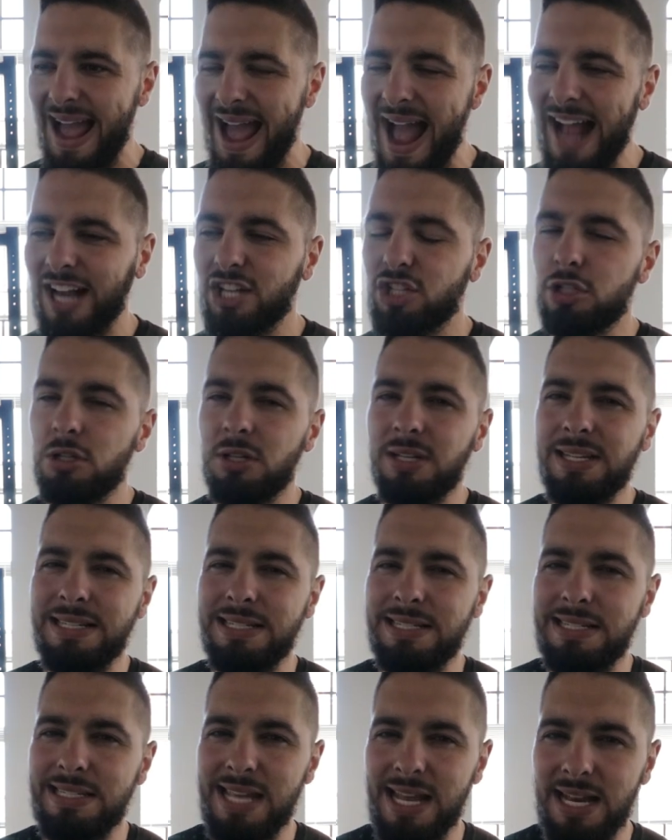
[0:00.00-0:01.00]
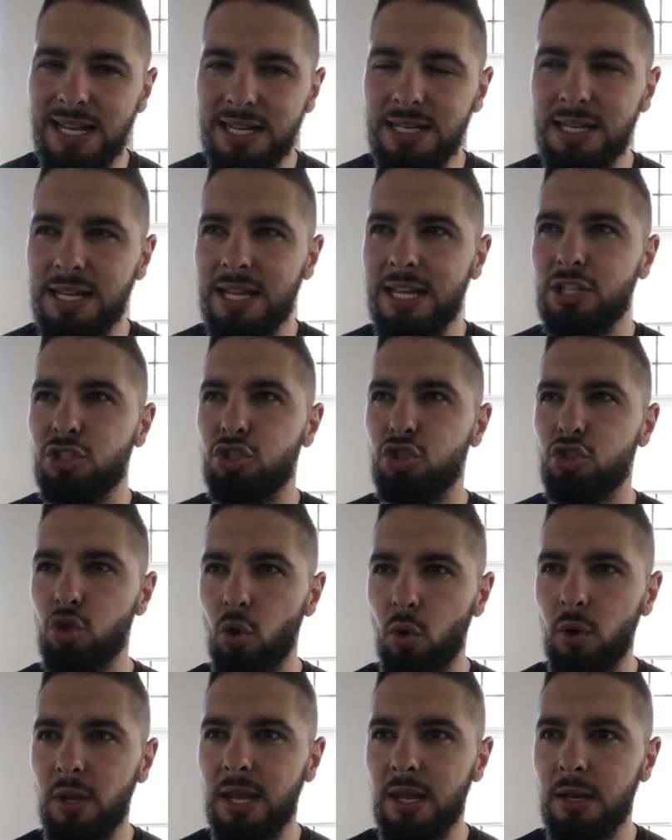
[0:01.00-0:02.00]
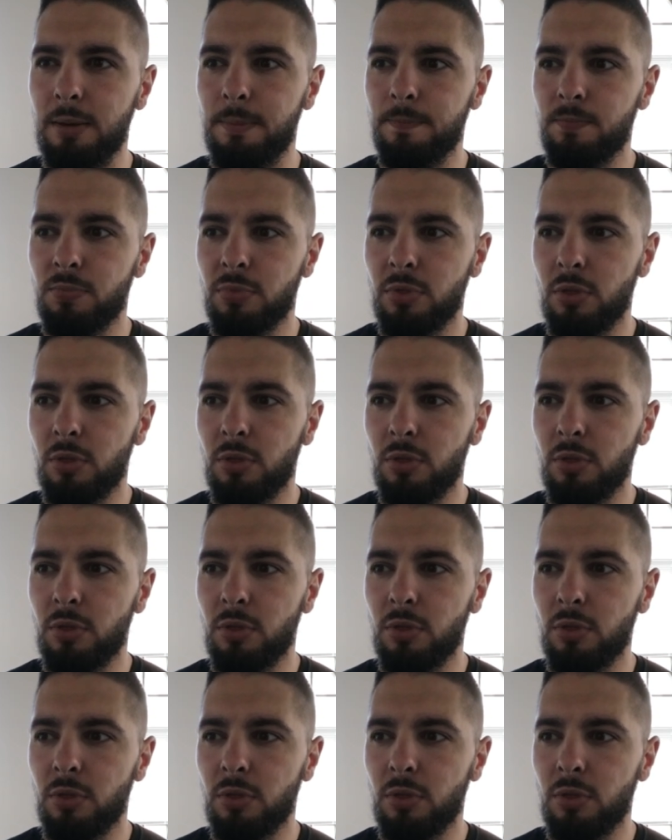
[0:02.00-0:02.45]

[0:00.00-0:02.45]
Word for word: actually didn't enjoy it